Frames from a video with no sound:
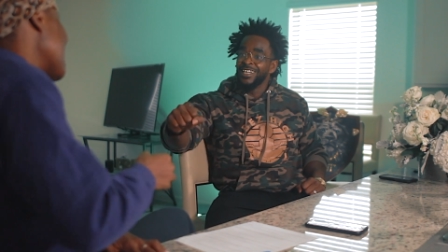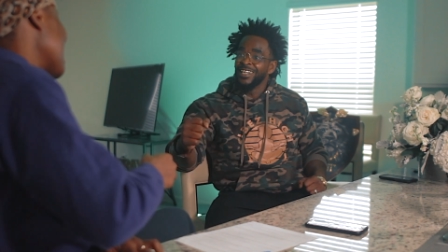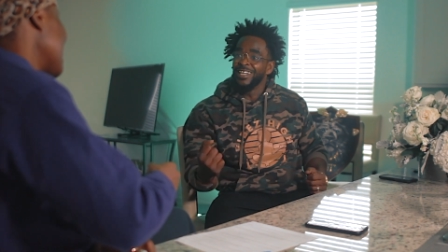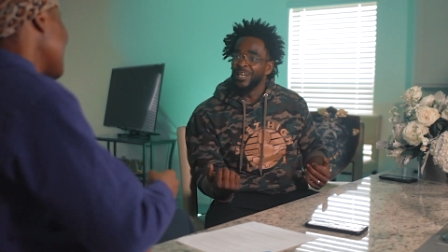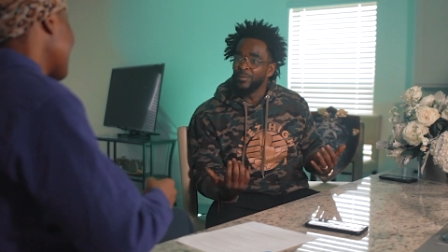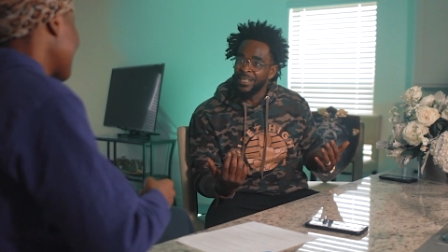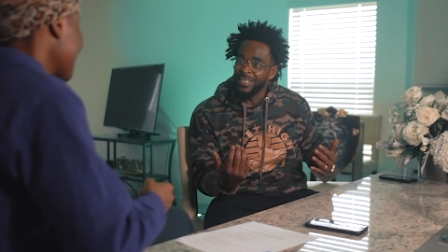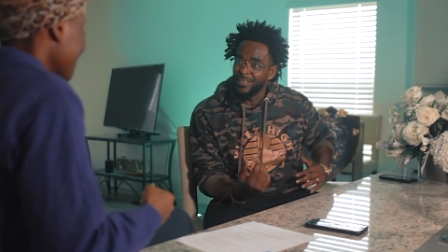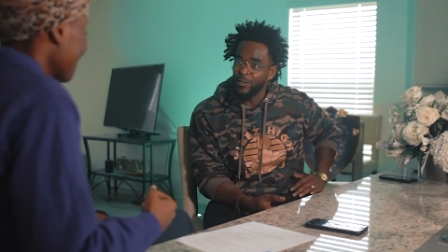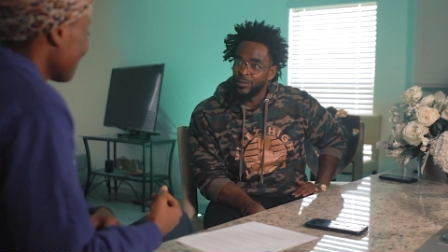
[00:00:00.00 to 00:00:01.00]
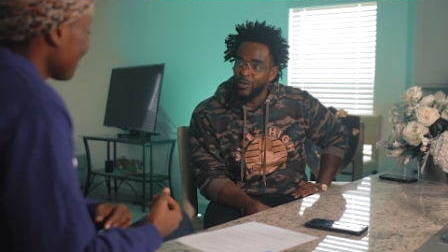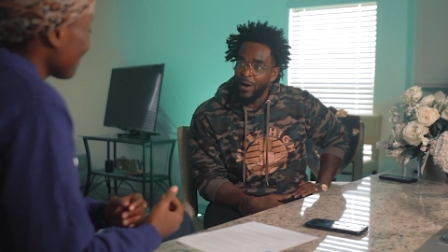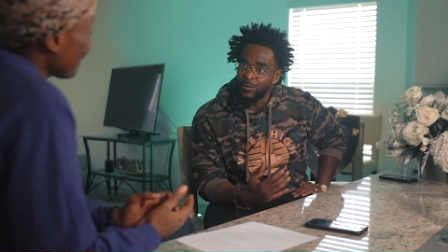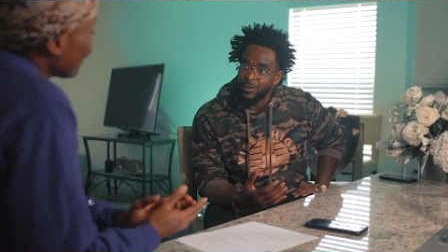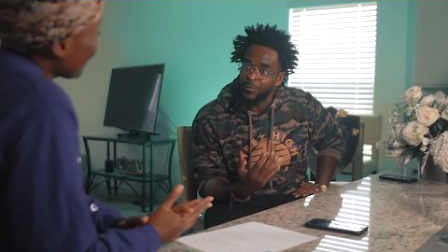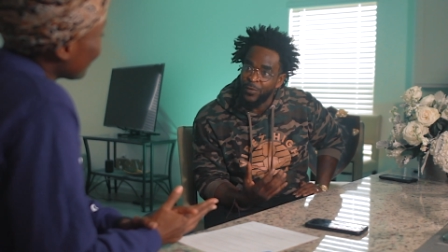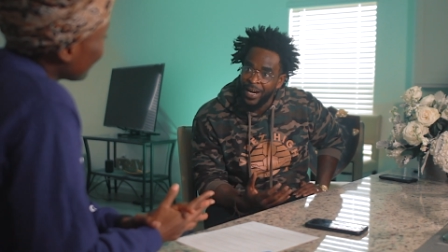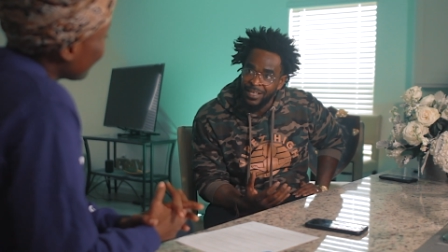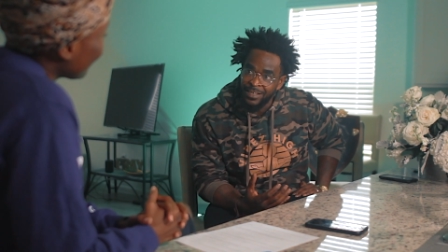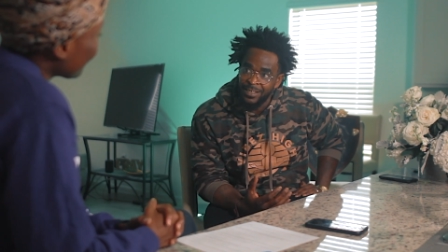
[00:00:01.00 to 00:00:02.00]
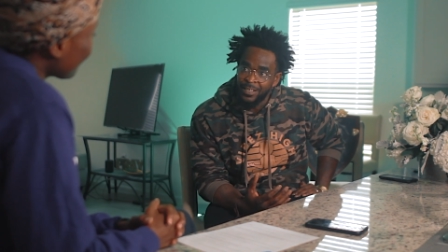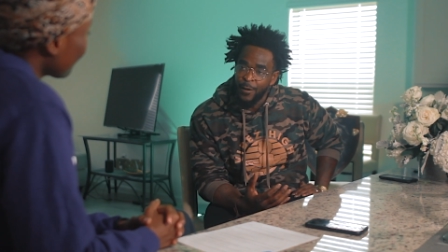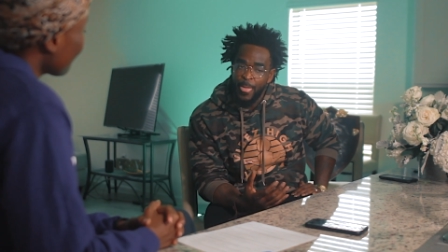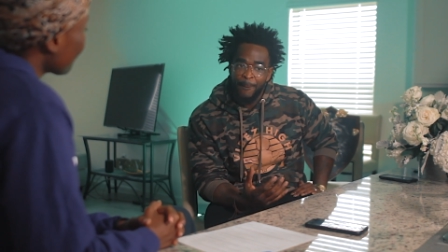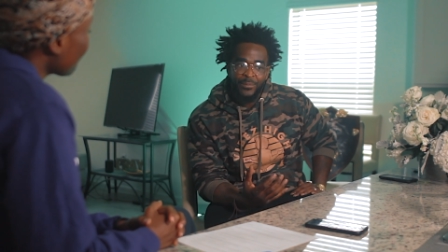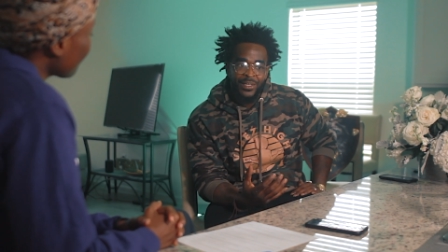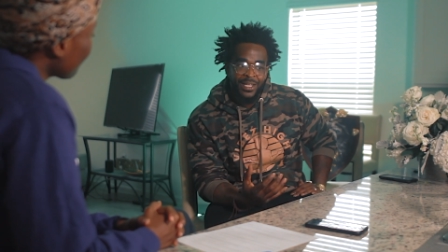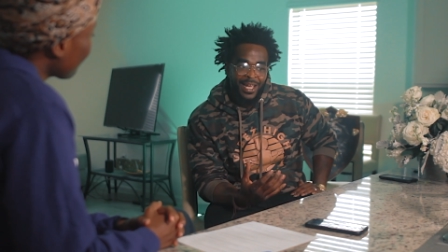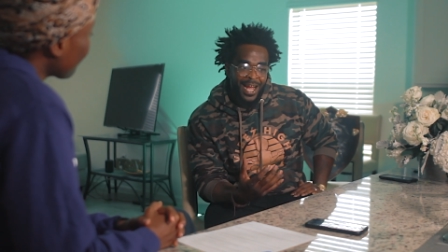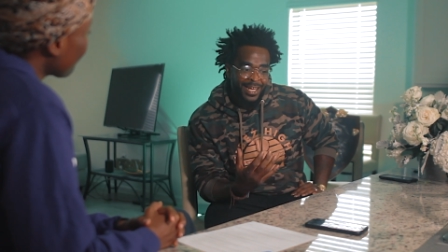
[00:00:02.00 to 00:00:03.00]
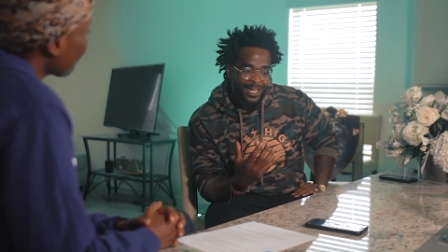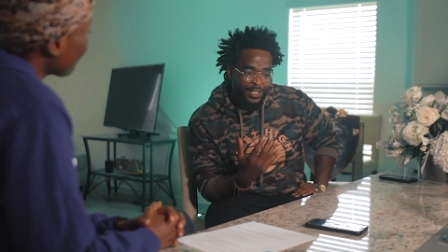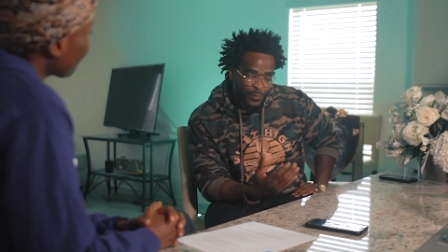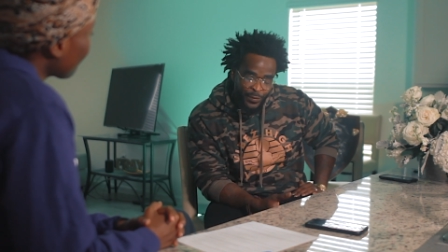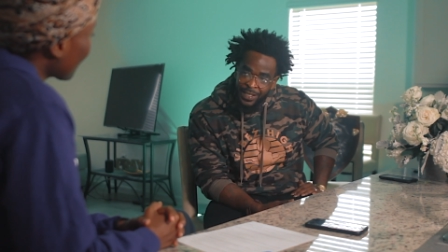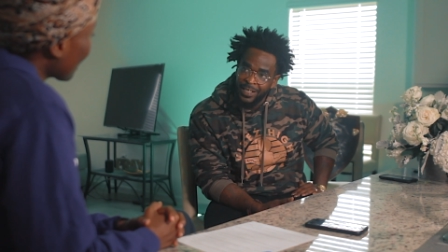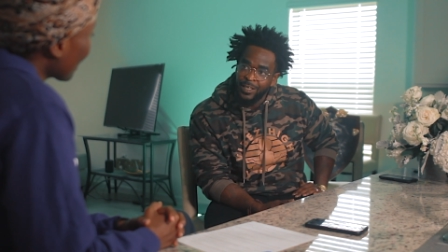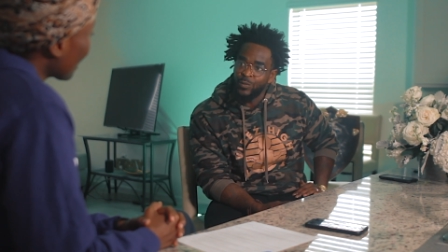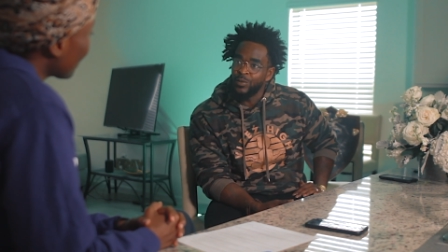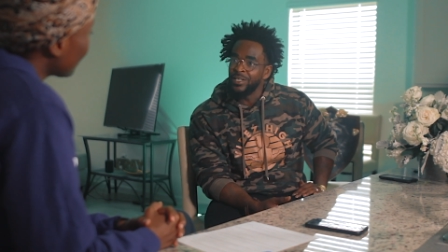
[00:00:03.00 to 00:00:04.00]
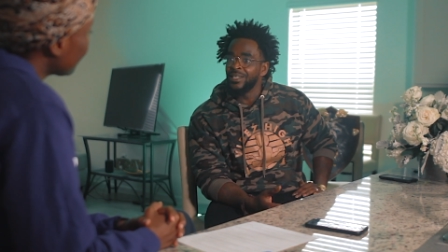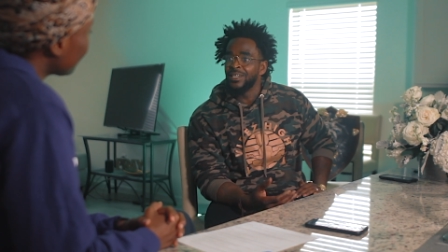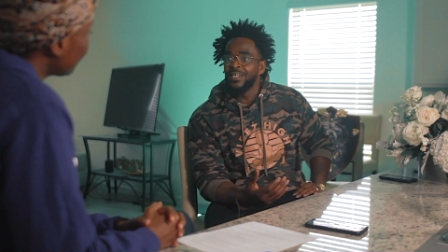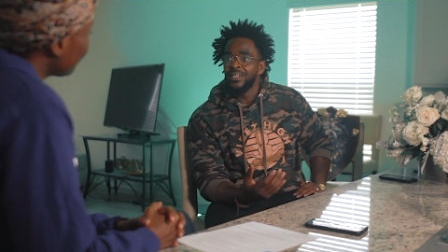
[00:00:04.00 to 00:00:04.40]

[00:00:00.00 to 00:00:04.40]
Yeah. You know yeah. what I mean? So so I was a fighter, and I, I defended the weak,